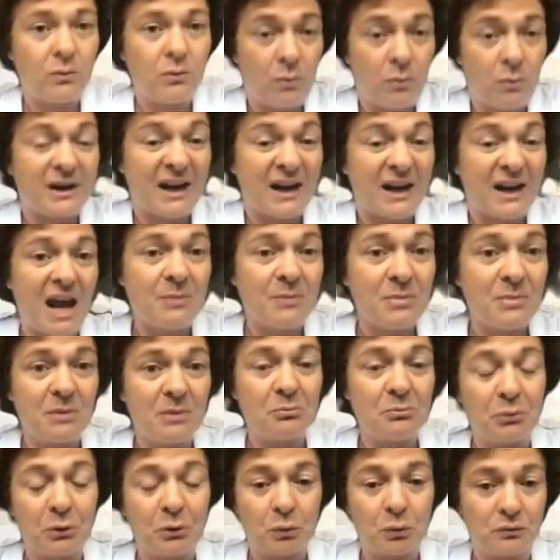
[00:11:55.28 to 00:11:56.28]
can be
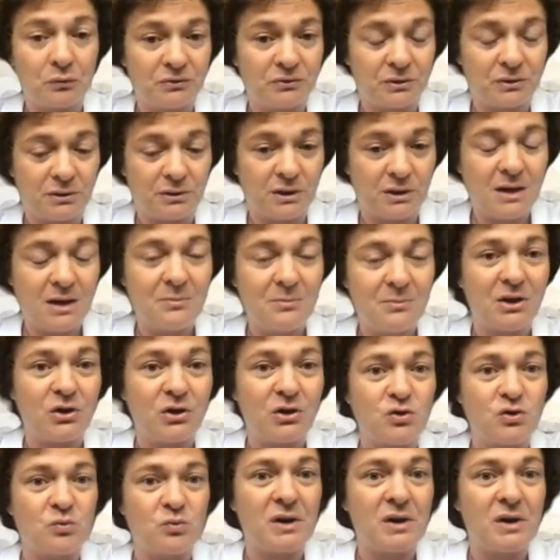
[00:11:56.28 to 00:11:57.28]
improved,
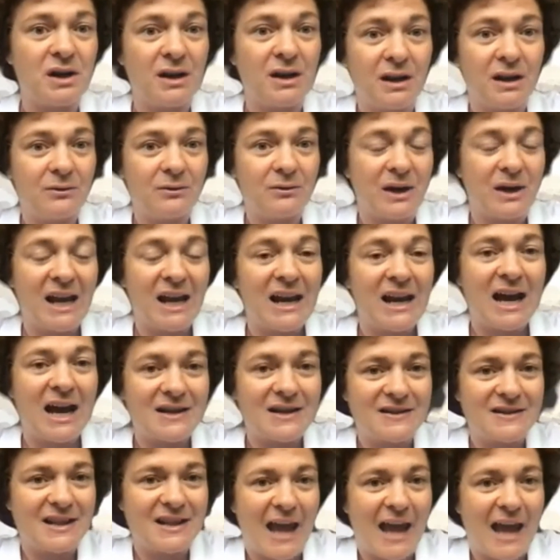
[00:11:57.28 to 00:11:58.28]
because we
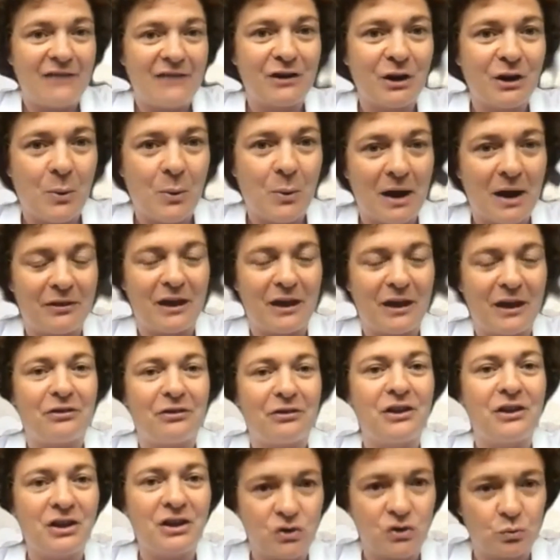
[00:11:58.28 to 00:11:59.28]
realize that everywhere there are
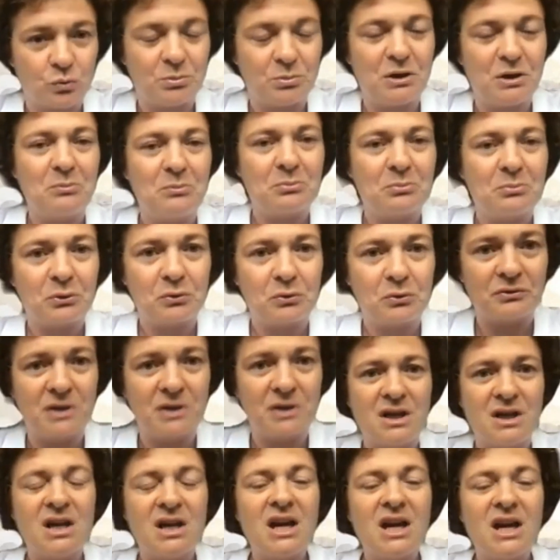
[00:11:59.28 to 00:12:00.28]
things to be improved.
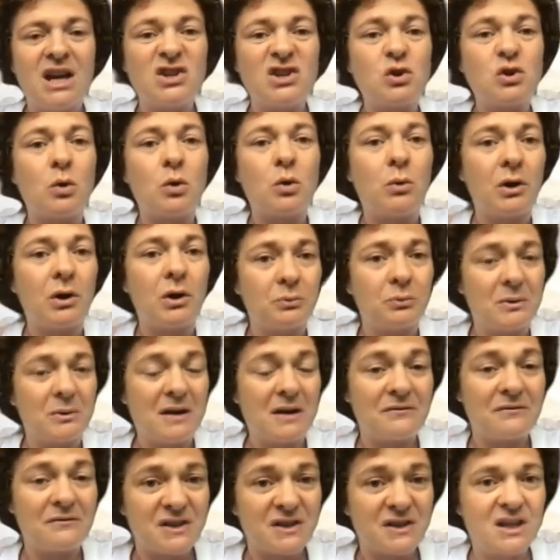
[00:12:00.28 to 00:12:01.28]
And so what we
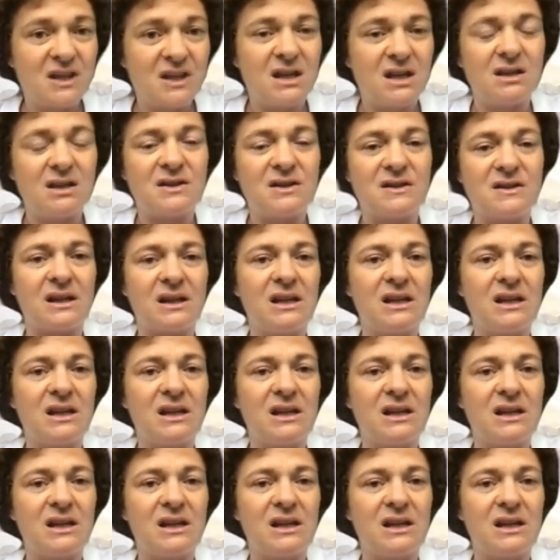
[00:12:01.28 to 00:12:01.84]
have seen is really